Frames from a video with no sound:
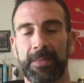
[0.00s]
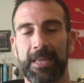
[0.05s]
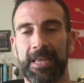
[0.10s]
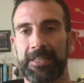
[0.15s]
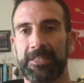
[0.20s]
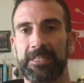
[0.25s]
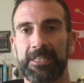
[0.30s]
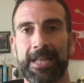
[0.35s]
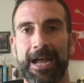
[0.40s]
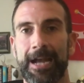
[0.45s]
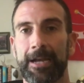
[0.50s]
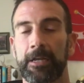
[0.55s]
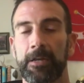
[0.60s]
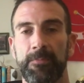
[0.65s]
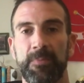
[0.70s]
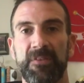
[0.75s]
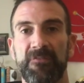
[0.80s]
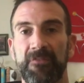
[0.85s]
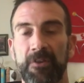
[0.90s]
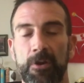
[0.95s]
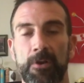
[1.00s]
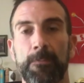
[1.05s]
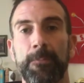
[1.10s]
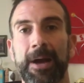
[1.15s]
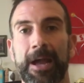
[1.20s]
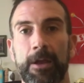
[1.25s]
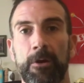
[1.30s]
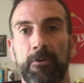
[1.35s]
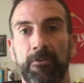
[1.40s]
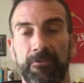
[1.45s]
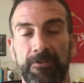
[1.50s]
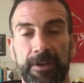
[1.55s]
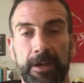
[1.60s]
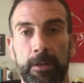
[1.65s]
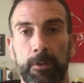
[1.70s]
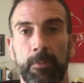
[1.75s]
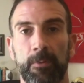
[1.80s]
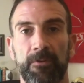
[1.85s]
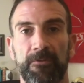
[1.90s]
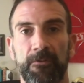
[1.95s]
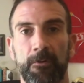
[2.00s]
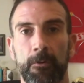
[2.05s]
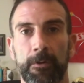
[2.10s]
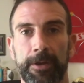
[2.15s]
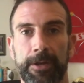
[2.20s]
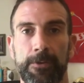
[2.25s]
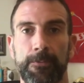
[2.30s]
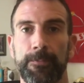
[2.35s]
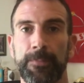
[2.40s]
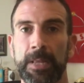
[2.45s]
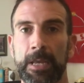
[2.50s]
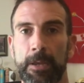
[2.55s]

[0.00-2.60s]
it's not going to be very bioavailable for you.